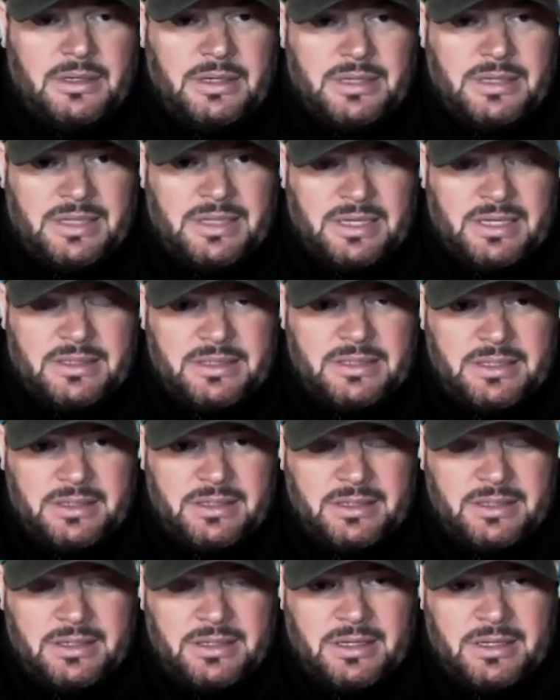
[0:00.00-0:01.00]
And that's
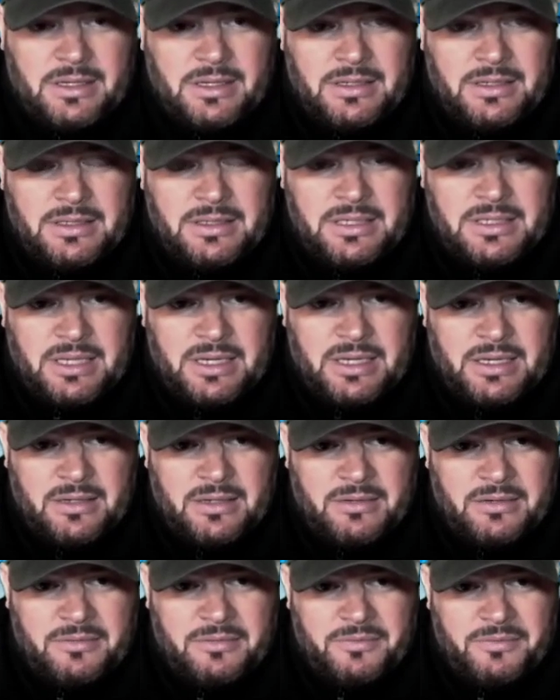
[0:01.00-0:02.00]
the side
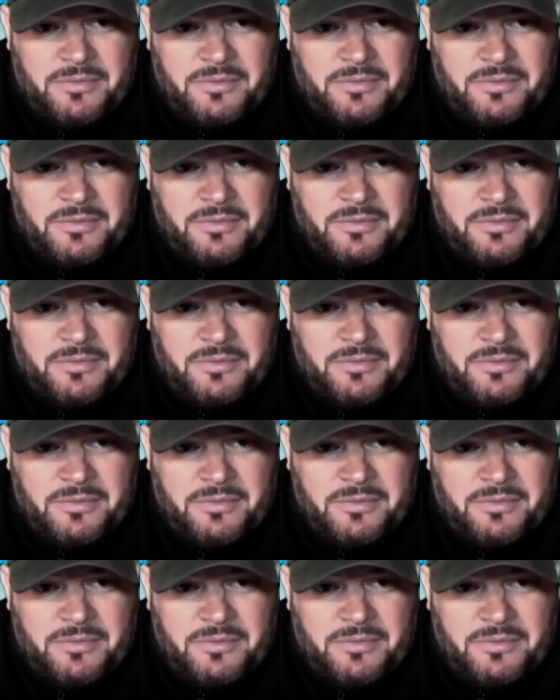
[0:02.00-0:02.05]
of